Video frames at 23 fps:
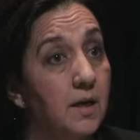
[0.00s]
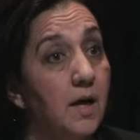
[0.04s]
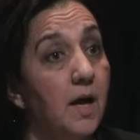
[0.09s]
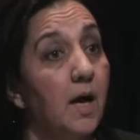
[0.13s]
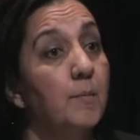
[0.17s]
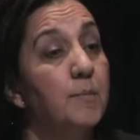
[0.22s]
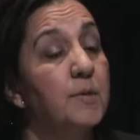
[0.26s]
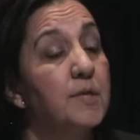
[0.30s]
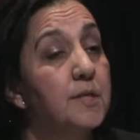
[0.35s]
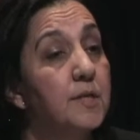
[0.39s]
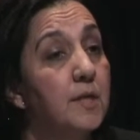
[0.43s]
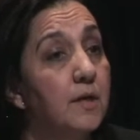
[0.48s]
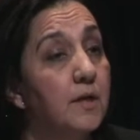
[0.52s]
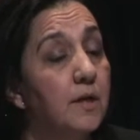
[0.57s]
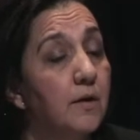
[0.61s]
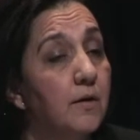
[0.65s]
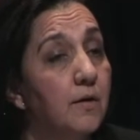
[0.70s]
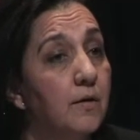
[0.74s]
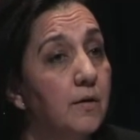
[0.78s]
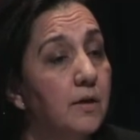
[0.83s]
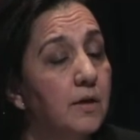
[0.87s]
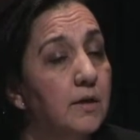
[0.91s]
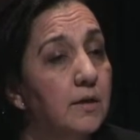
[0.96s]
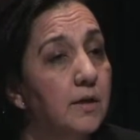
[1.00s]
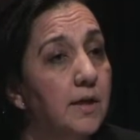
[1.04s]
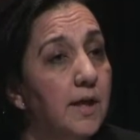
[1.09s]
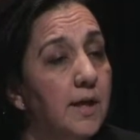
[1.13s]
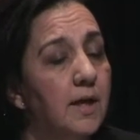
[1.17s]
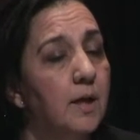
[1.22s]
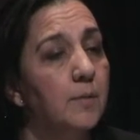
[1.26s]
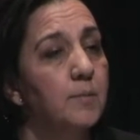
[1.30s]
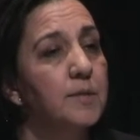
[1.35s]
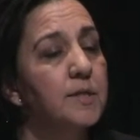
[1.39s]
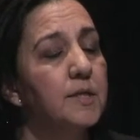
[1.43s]
I'm sitting in her clinic.
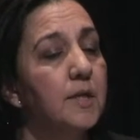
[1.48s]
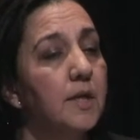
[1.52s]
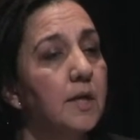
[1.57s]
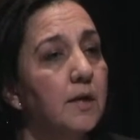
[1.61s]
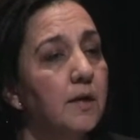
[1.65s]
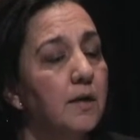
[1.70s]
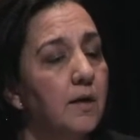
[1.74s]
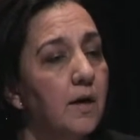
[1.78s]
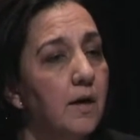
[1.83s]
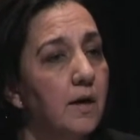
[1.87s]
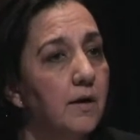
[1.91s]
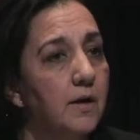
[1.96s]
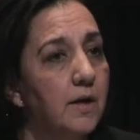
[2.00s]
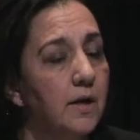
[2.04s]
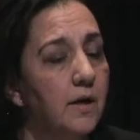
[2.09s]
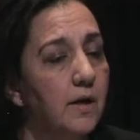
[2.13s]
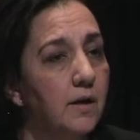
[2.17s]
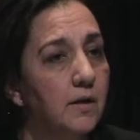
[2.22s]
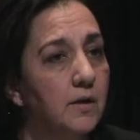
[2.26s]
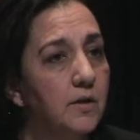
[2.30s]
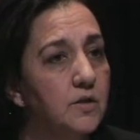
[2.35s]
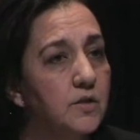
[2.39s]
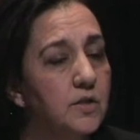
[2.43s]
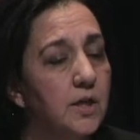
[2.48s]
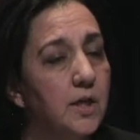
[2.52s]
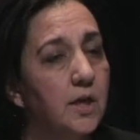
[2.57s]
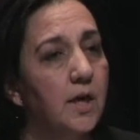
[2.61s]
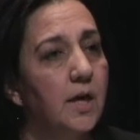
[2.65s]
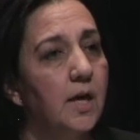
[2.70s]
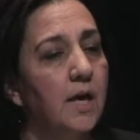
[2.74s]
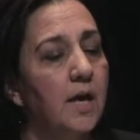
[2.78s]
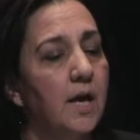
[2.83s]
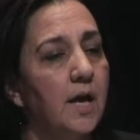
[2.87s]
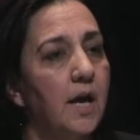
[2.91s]
I'm sitting in cardiology.
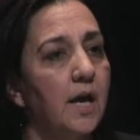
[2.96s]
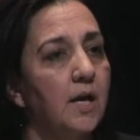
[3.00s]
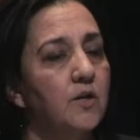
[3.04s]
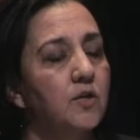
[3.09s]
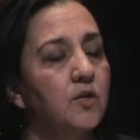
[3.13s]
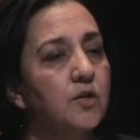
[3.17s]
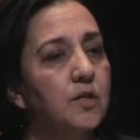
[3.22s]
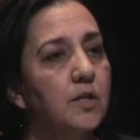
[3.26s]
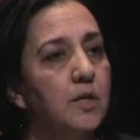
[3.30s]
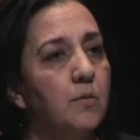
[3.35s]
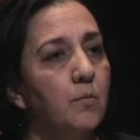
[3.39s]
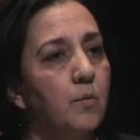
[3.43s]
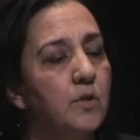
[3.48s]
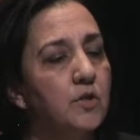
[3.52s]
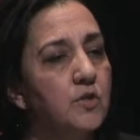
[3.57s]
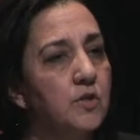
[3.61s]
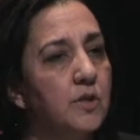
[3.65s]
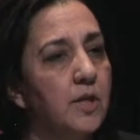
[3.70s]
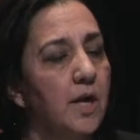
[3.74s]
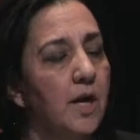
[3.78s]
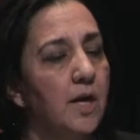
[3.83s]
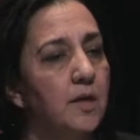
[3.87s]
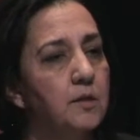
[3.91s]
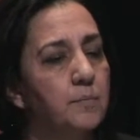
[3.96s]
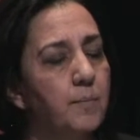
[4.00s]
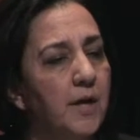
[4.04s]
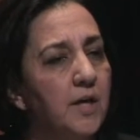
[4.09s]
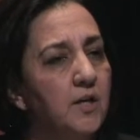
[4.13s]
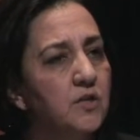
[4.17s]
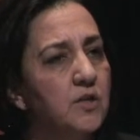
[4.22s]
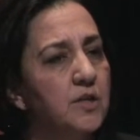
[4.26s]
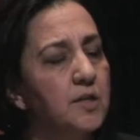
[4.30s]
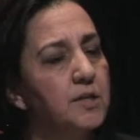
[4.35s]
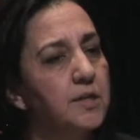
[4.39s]
And when she has
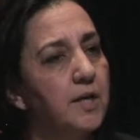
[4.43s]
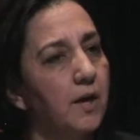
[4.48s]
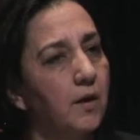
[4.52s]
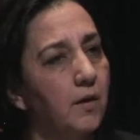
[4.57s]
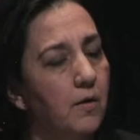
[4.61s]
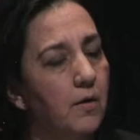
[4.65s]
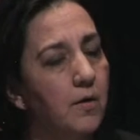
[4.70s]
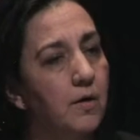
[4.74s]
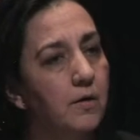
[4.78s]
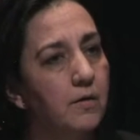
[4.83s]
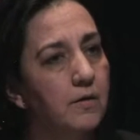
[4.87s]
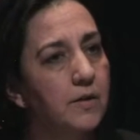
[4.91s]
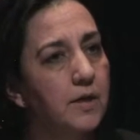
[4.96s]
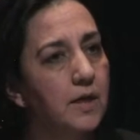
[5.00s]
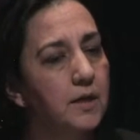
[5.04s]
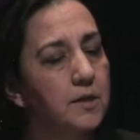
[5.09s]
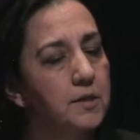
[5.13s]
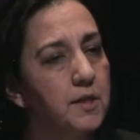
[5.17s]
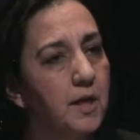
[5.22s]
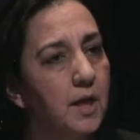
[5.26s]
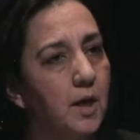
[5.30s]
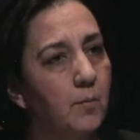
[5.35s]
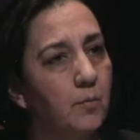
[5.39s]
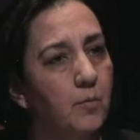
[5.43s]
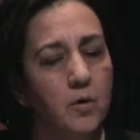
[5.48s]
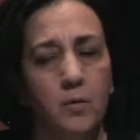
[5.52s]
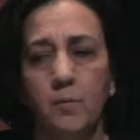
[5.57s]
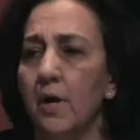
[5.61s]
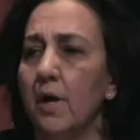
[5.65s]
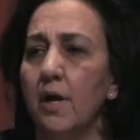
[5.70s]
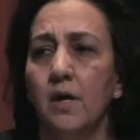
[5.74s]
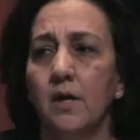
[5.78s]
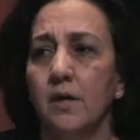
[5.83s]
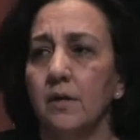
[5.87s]
patients tell her in the exam room,
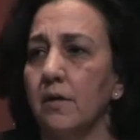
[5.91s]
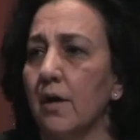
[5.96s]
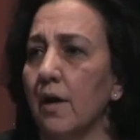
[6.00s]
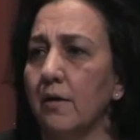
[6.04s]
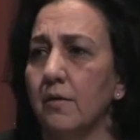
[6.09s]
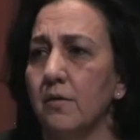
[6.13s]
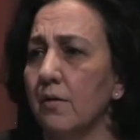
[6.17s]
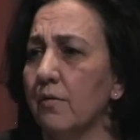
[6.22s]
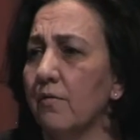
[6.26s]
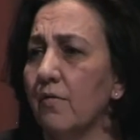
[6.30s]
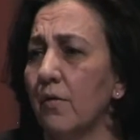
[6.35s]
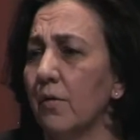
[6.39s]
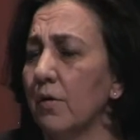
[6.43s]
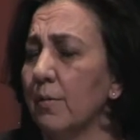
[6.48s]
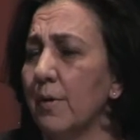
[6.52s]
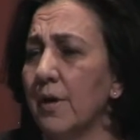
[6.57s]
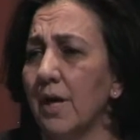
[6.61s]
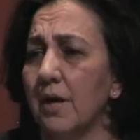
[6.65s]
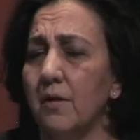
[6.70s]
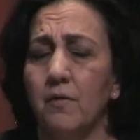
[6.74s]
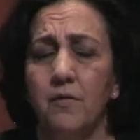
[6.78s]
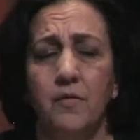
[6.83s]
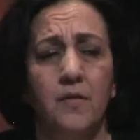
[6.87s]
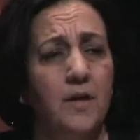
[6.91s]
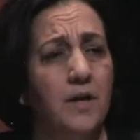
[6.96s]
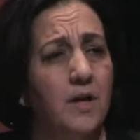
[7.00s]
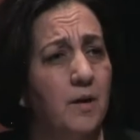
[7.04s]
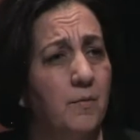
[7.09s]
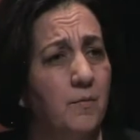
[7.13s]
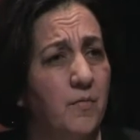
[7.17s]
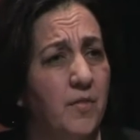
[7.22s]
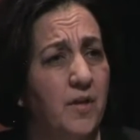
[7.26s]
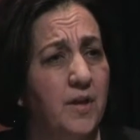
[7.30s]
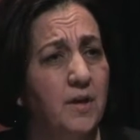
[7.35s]
Dr. Volkman, I don't think
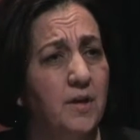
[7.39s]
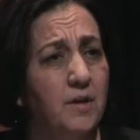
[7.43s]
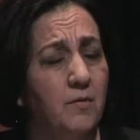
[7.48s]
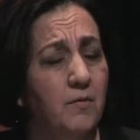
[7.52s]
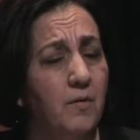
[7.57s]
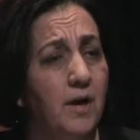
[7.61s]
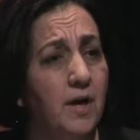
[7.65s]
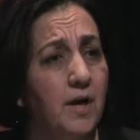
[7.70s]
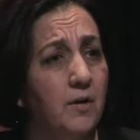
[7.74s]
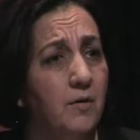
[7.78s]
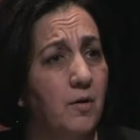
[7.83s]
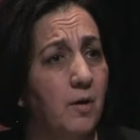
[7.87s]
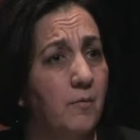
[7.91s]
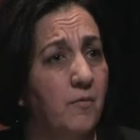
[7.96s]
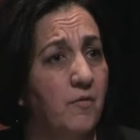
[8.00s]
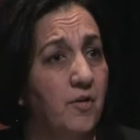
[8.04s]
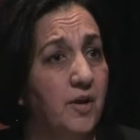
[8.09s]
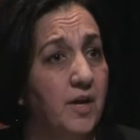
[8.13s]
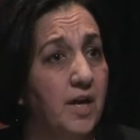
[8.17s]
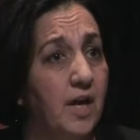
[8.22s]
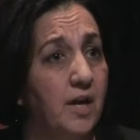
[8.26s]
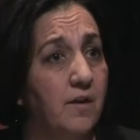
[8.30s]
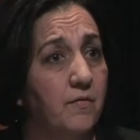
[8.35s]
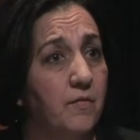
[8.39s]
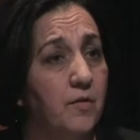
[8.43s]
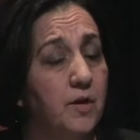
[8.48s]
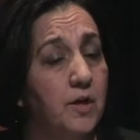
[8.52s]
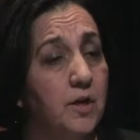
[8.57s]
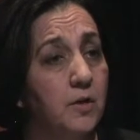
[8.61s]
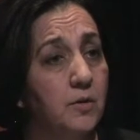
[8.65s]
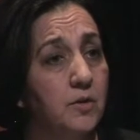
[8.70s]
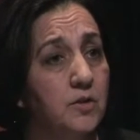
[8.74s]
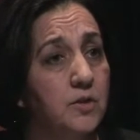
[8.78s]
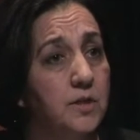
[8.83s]
I'm thinking right or I'm forgetful.
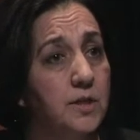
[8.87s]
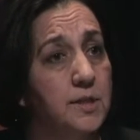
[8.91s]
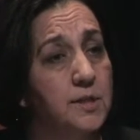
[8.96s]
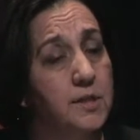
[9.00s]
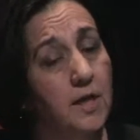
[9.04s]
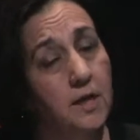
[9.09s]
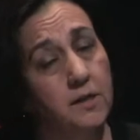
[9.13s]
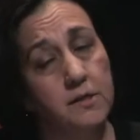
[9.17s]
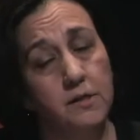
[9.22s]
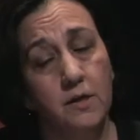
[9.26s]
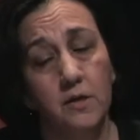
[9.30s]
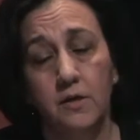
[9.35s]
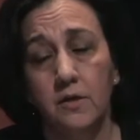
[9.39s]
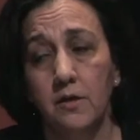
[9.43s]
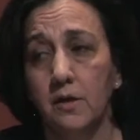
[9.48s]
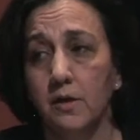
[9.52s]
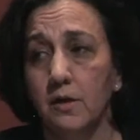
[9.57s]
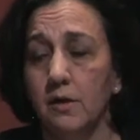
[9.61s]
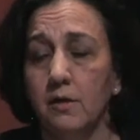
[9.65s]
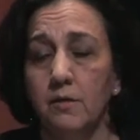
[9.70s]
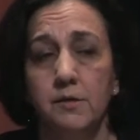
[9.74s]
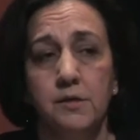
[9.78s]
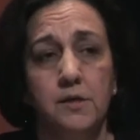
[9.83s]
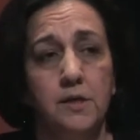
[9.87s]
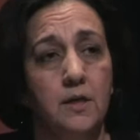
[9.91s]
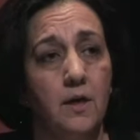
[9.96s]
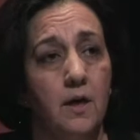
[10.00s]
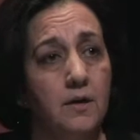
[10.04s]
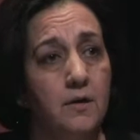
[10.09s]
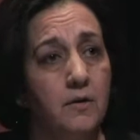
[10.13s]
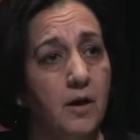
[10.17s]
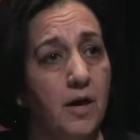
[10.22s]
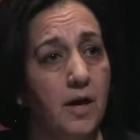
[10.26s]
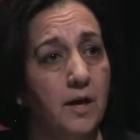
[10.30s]
You know what she says? You're going to go see
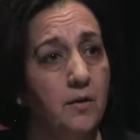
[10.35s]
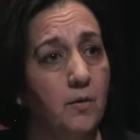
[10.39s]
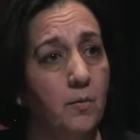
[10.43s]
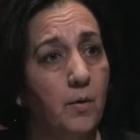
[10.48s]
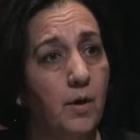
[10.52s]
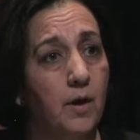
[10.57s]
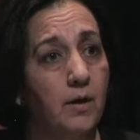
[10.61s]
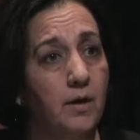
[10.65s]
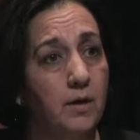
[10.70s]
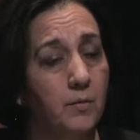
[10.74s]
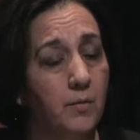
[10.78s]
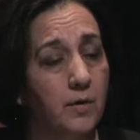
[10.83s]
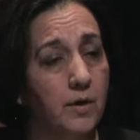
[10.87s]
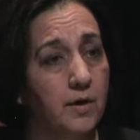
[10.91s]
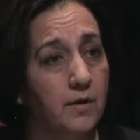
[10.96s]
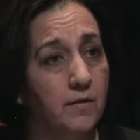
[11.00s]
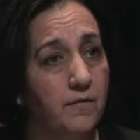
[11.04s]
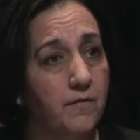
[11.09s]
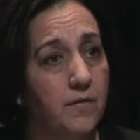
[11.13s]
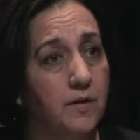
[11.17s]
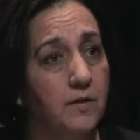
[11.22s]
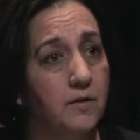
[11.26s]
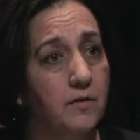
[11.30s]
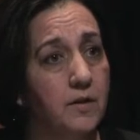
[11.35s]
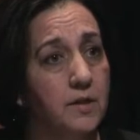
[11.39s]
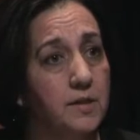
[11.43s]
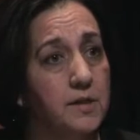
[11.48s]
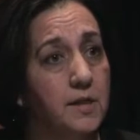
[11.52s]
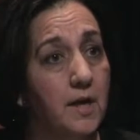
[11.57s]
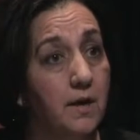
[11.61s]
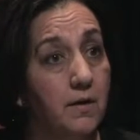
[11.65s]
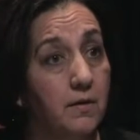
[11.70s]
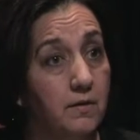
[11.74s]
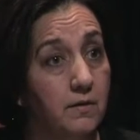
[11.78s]
Dr. Aggarwal and we're going to figure this
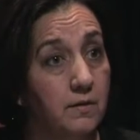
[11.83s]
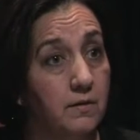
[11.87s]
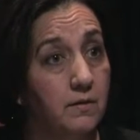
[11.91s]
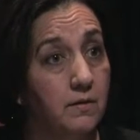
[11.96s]
out.